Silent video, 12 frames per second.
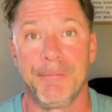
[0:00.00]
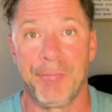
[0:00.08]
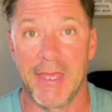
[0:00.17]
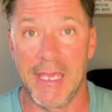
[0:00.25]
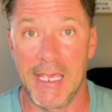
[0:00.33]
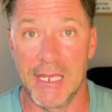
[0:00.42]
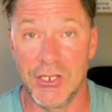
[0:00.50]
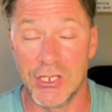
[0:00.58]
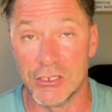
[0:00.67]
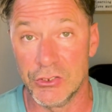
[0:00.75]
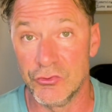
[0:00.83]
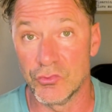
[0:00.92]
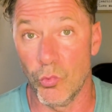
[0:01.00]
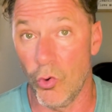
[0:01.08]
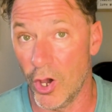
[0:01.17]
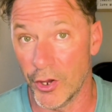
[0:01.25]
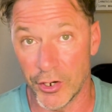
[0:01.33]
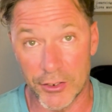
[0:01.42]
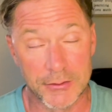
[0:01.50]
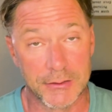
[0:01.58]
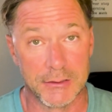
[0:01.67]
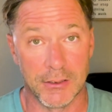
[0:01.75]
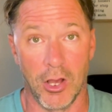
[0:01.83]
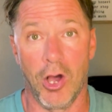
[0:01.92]
and you can lose water,
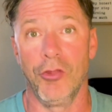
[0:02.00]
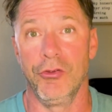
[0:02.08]
all